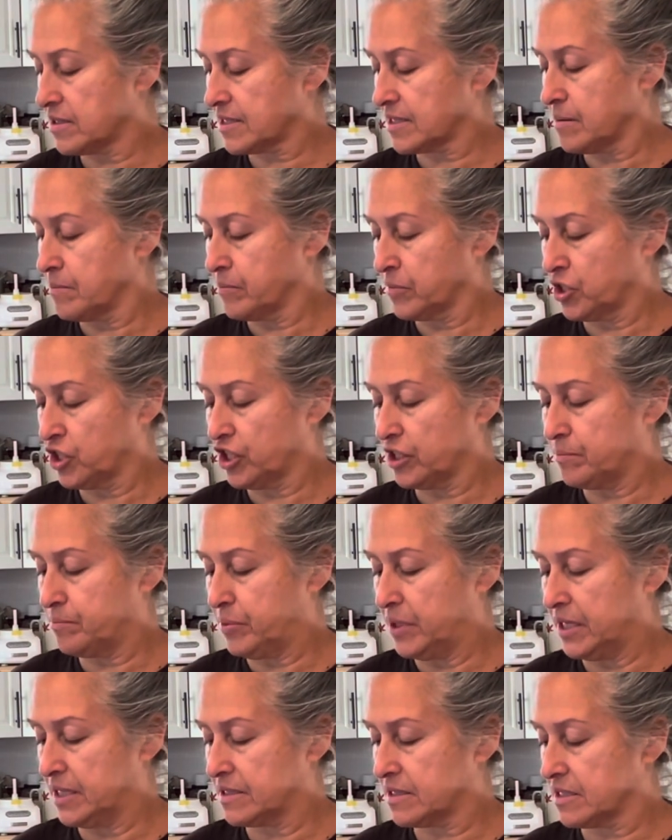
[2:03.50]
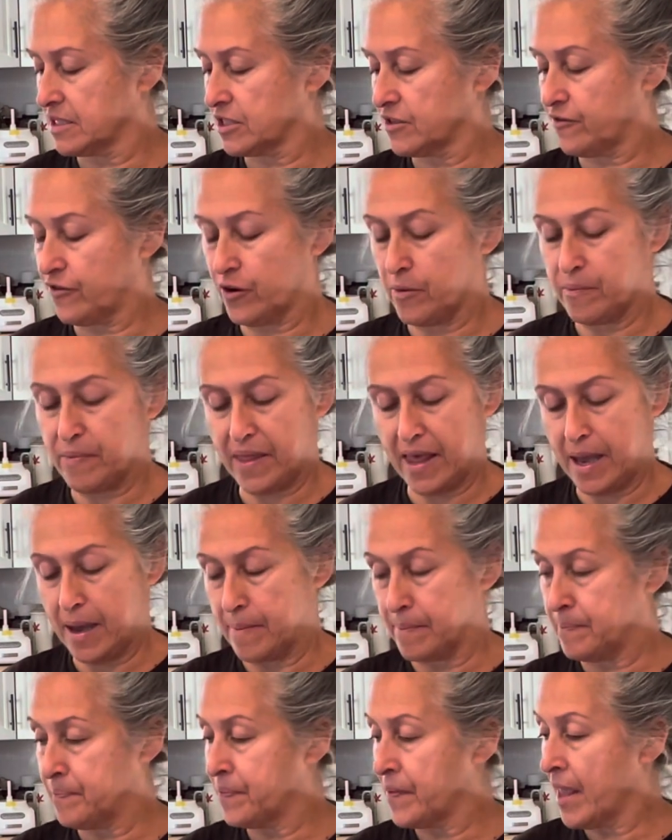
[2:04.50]
some good pieces from
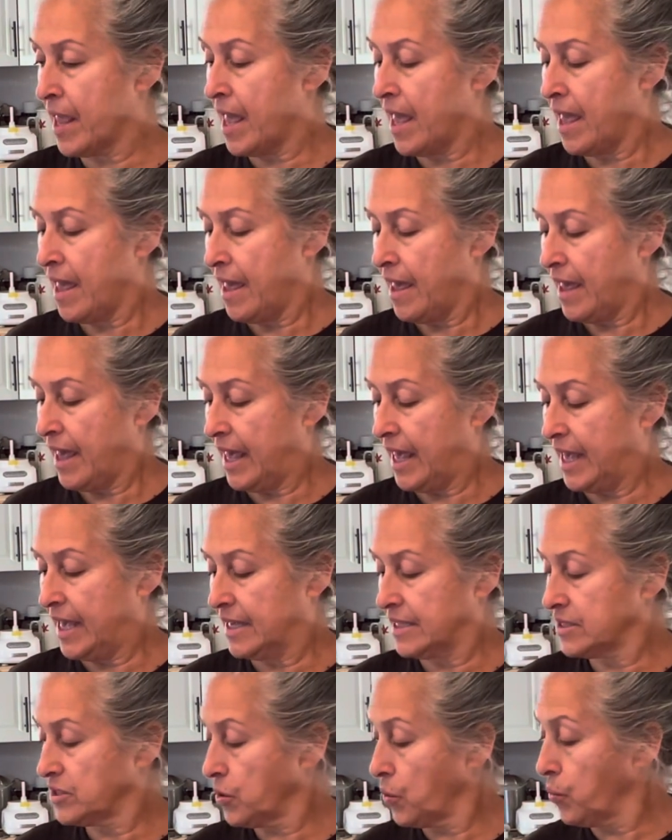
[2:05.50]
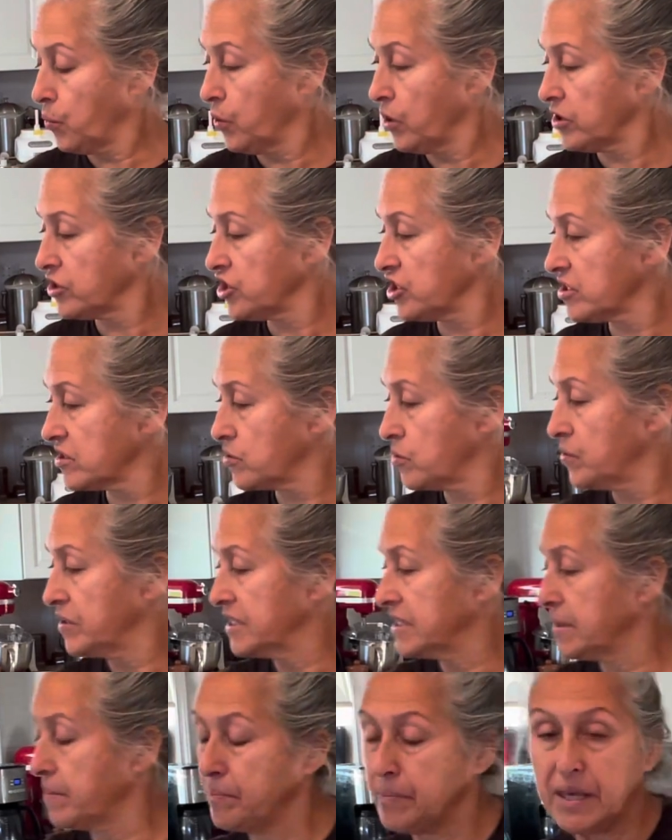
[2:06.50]
them. And we're just going
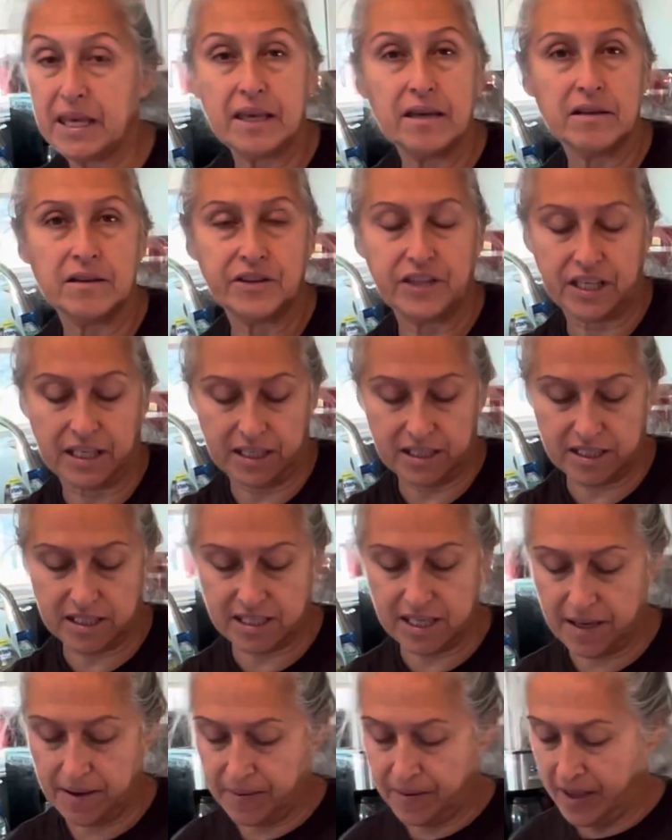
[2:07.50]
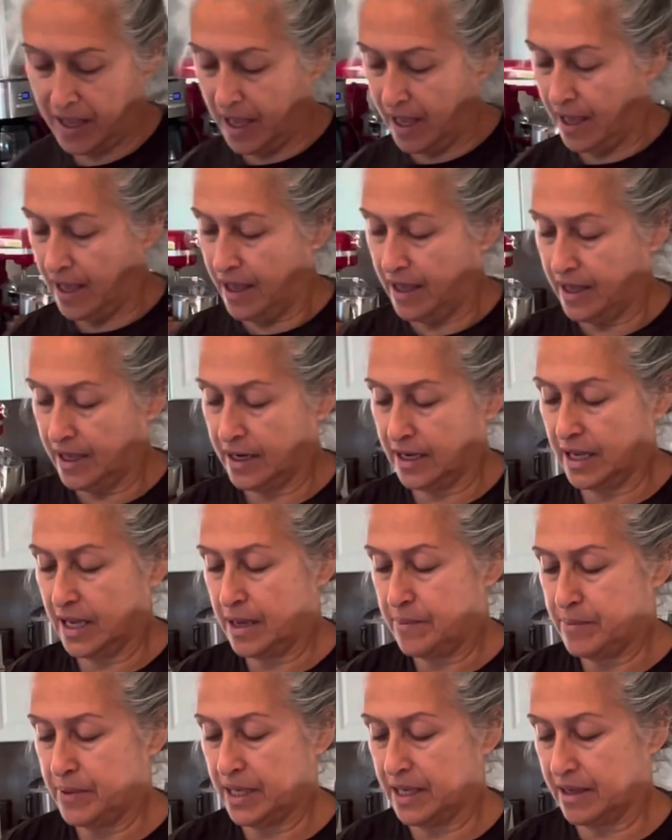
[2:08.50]
to peel these. And
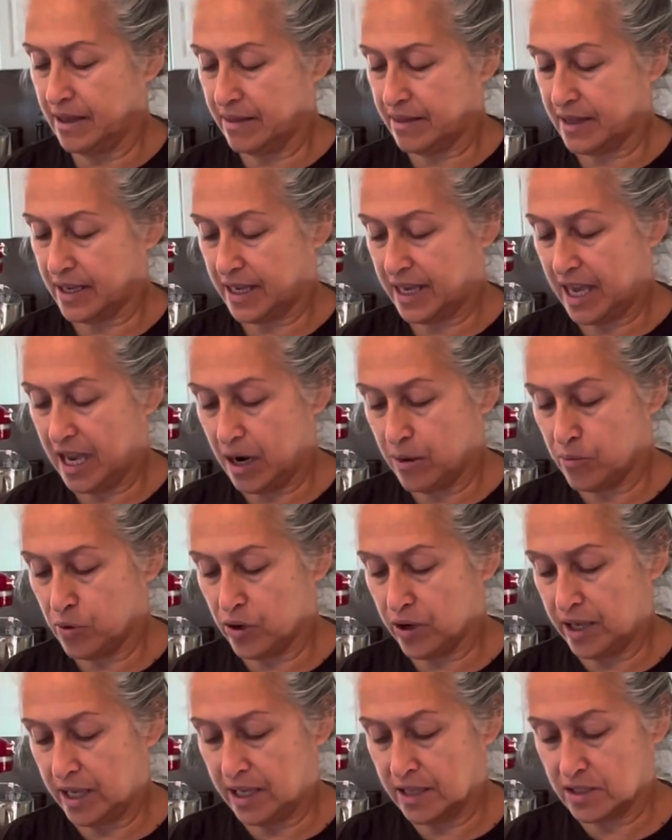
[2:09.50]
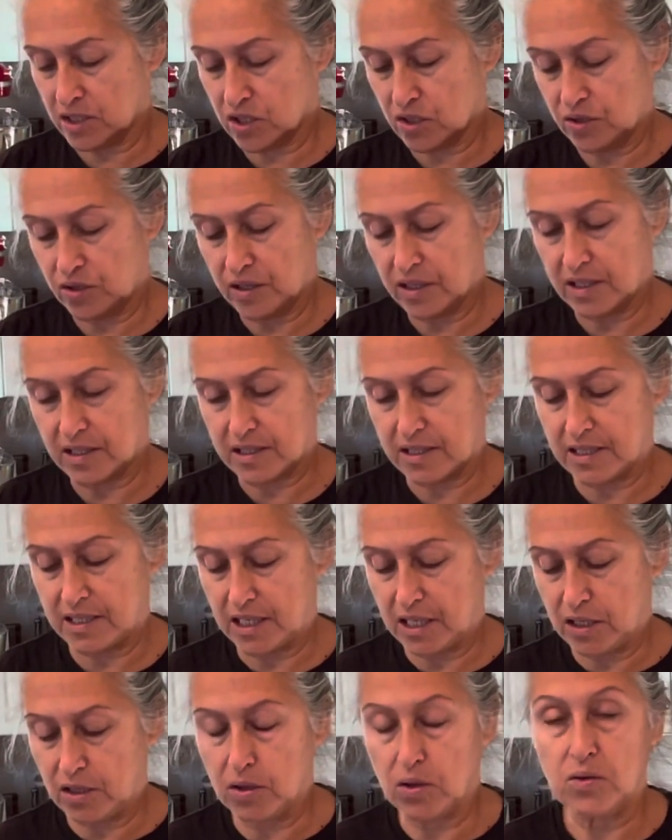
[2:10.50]
let me get the camera in so you could
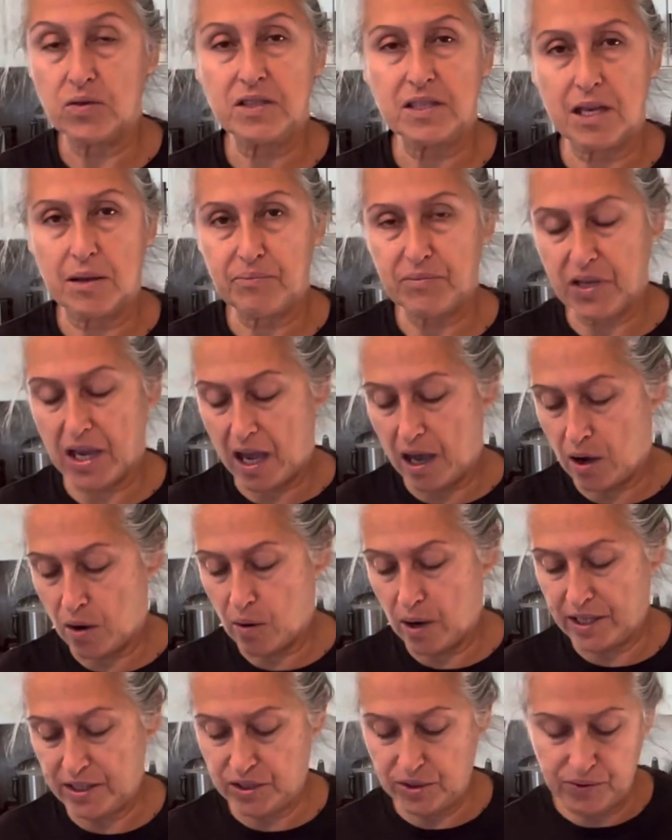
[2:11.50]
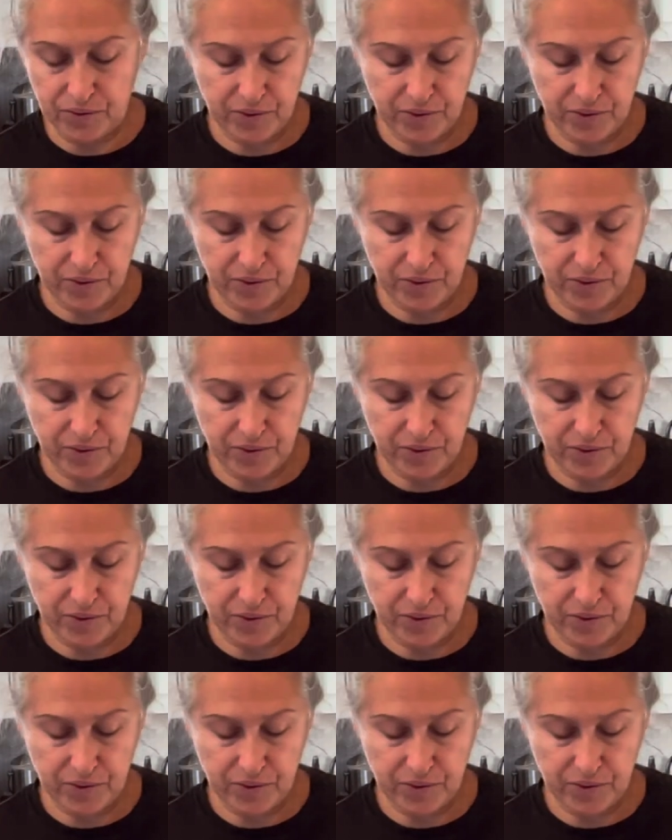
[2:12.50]
see close up to how I do